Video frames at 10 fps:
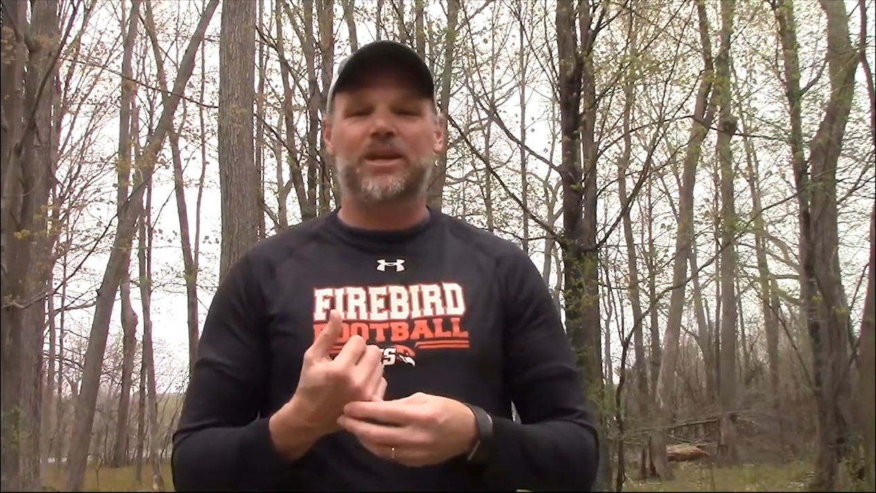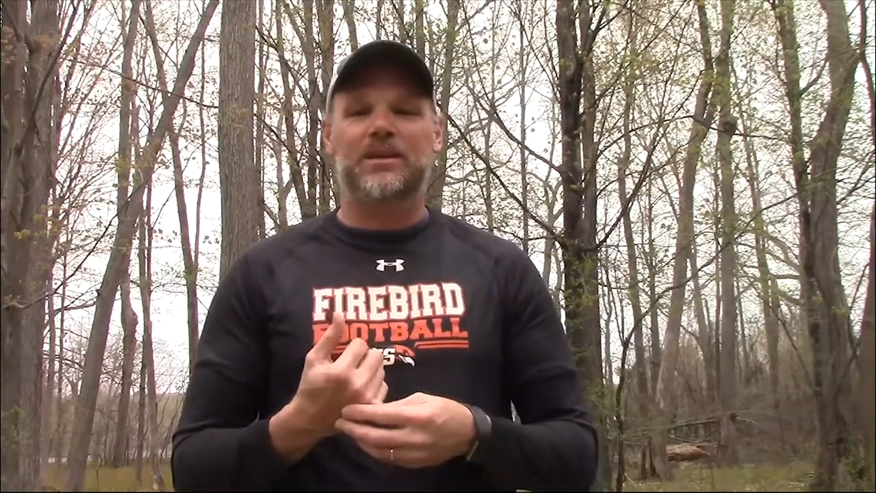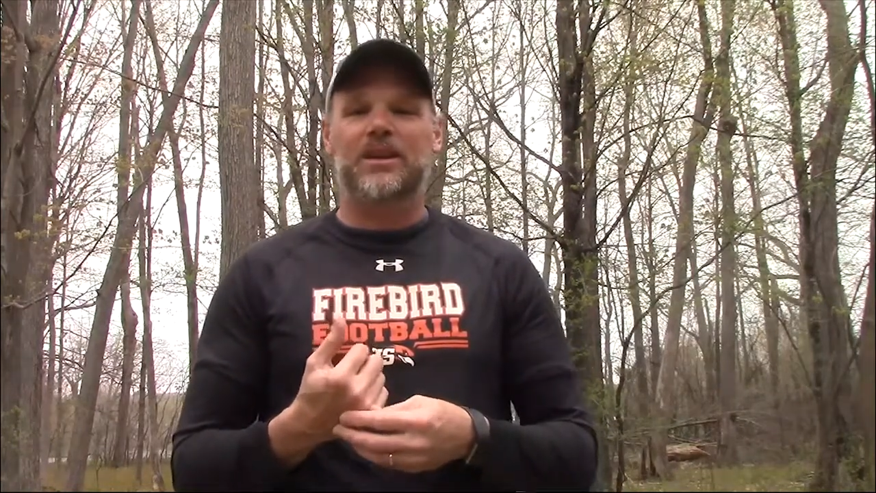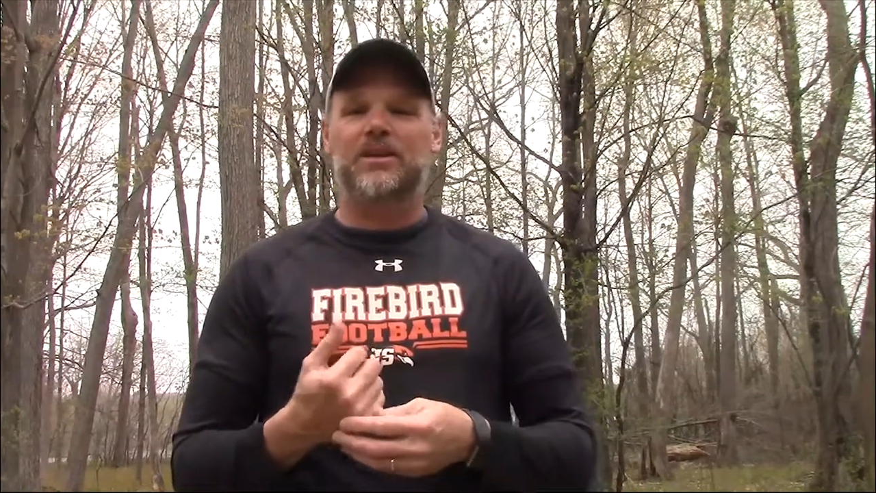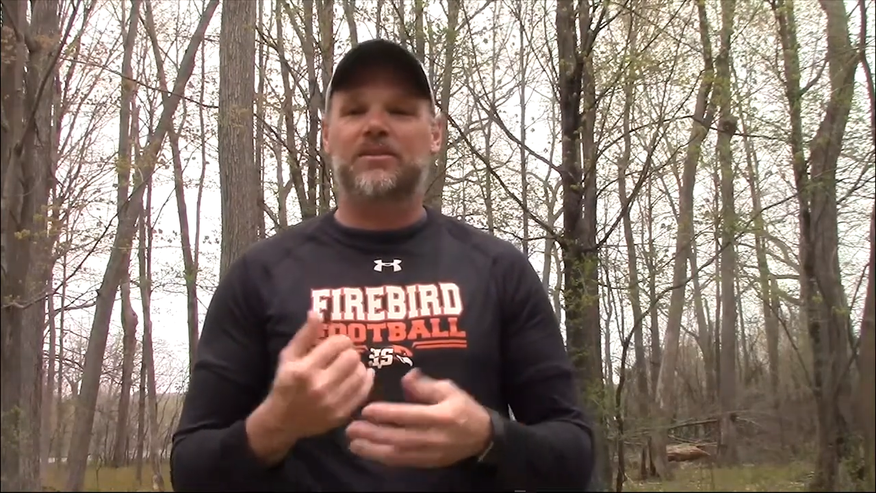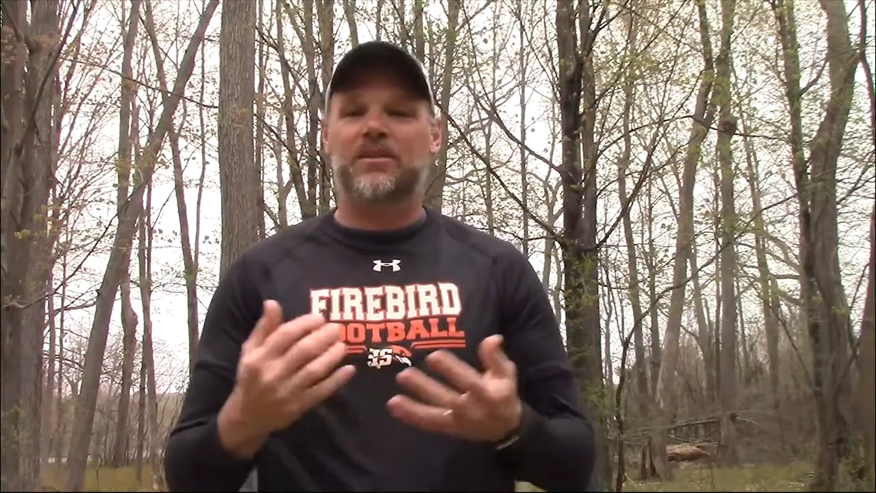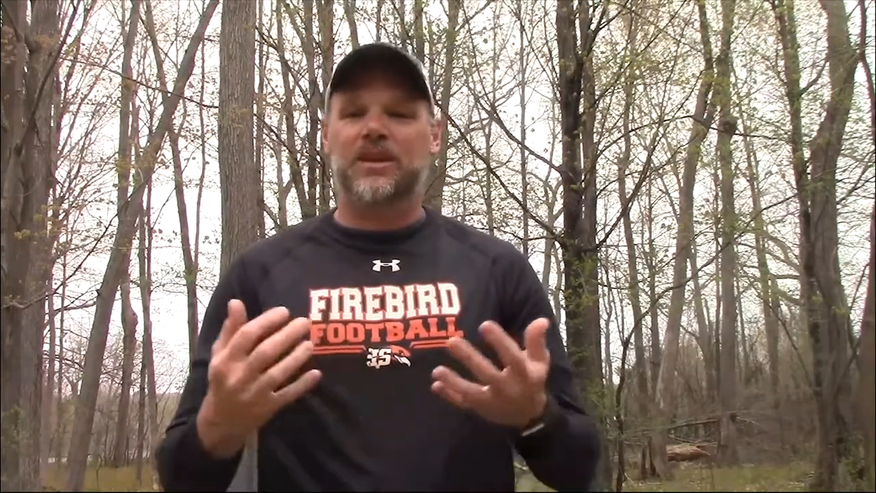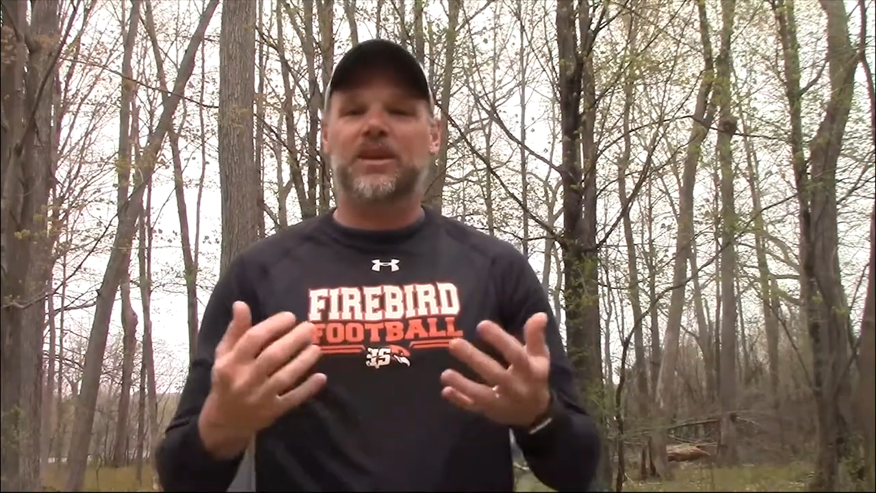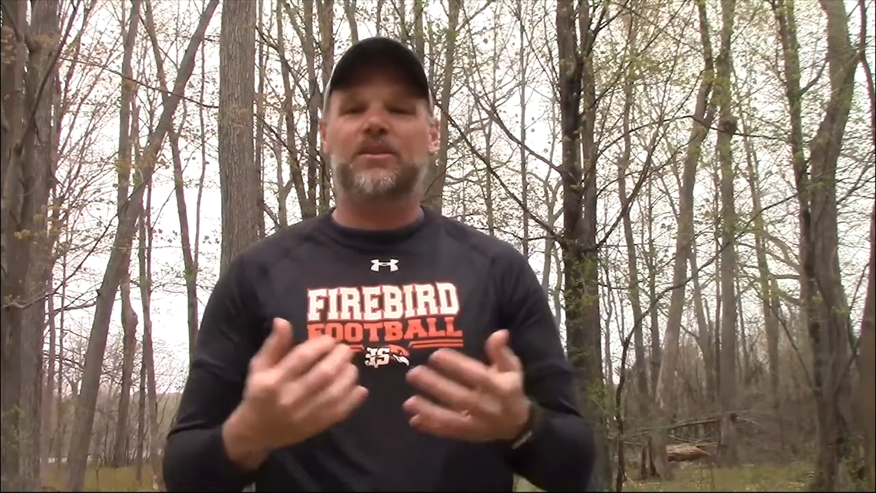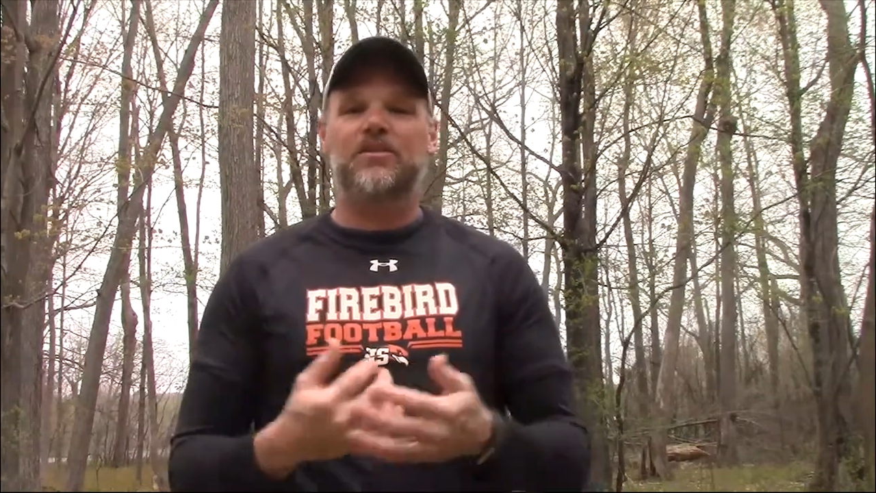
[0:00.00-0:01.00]

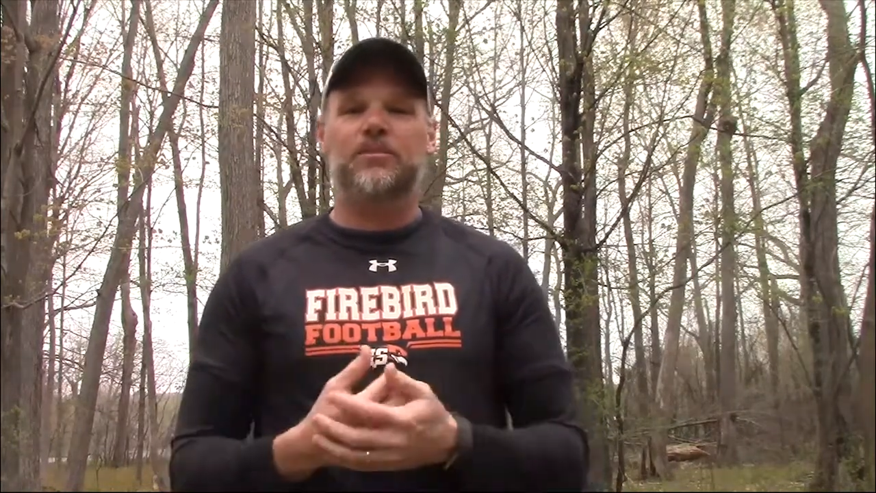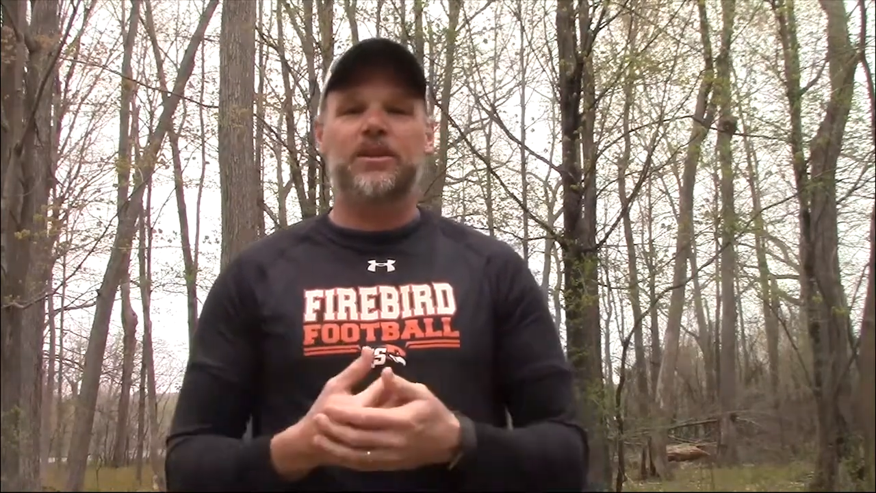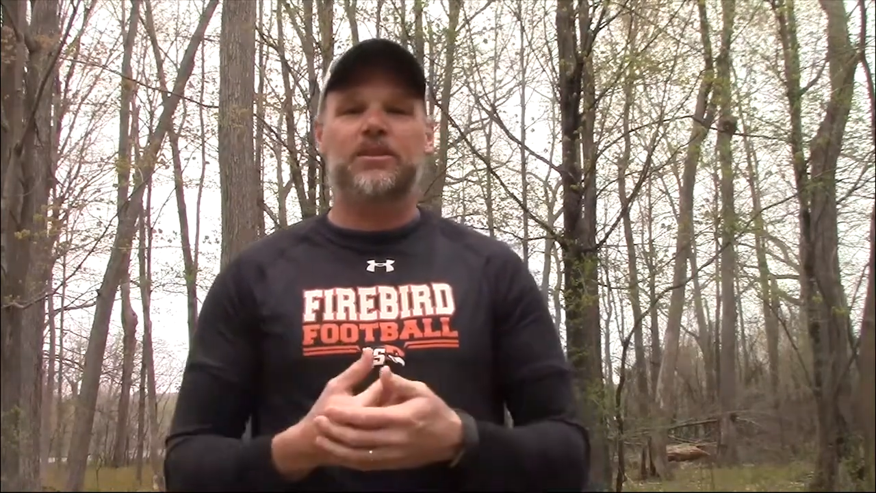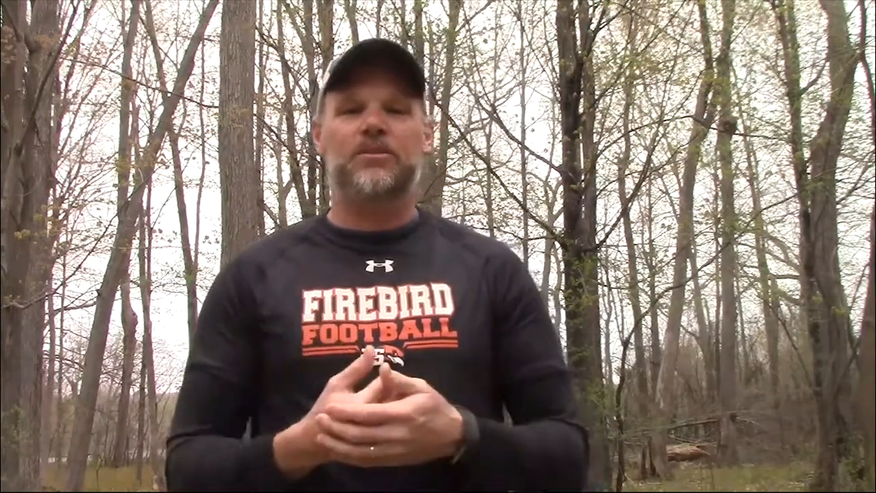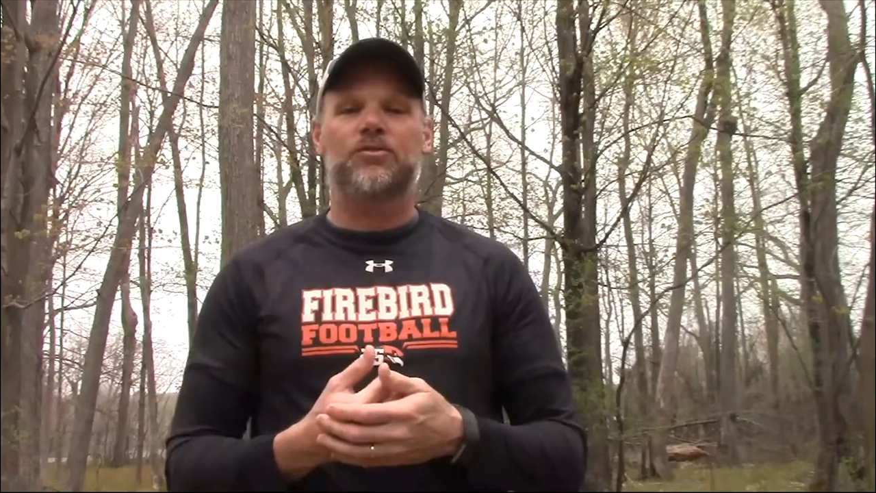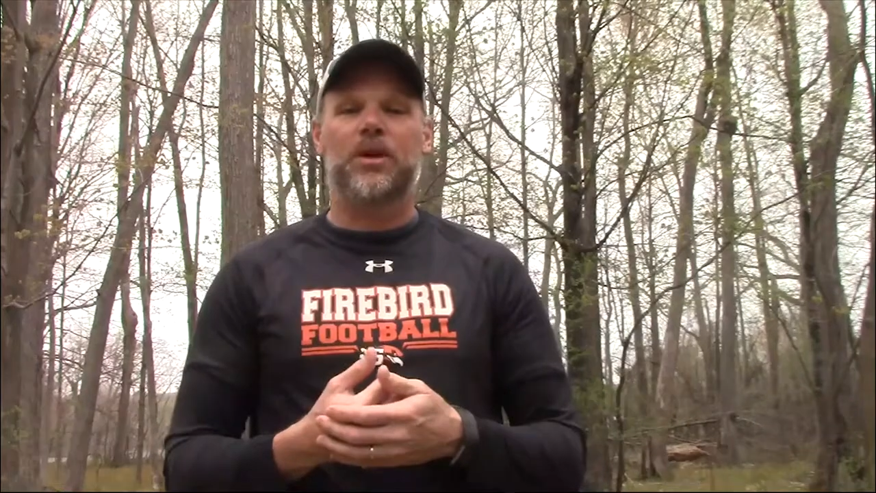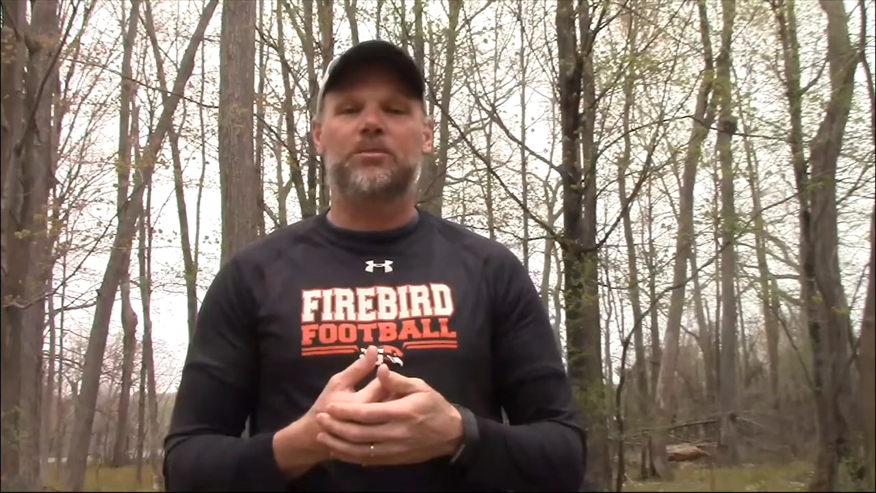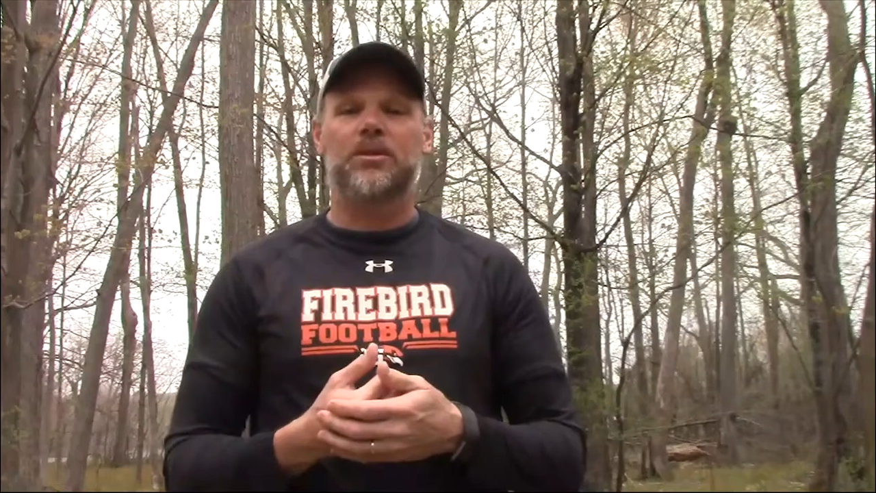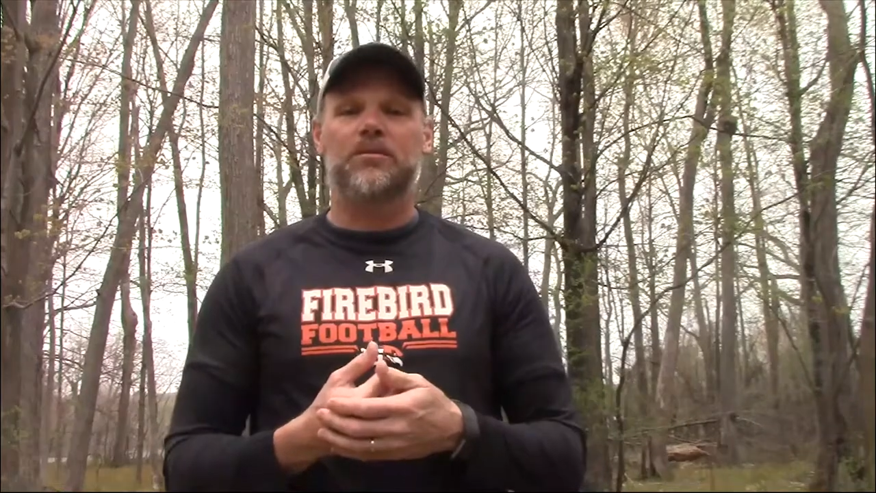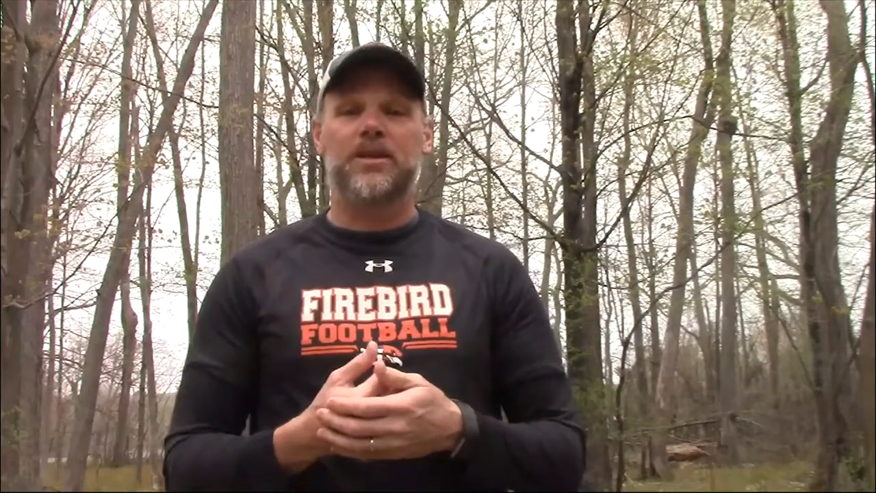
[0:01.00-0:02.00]
it gets to be
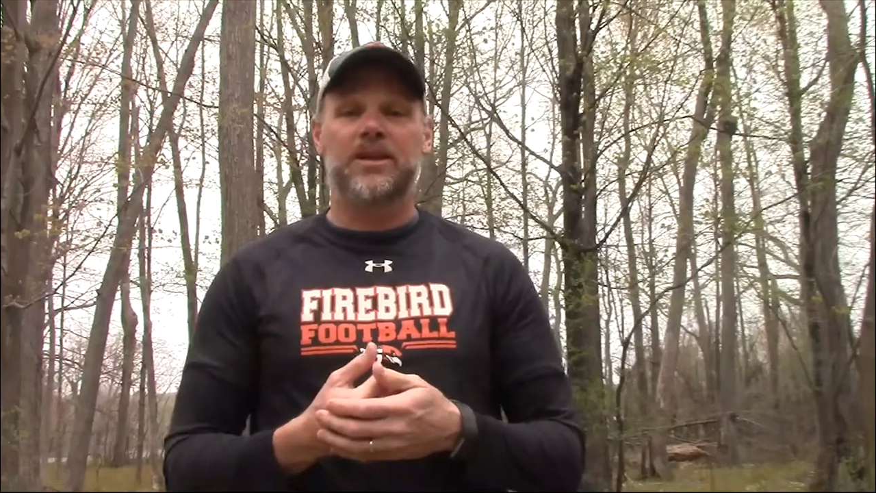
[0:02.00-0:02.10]
disruptive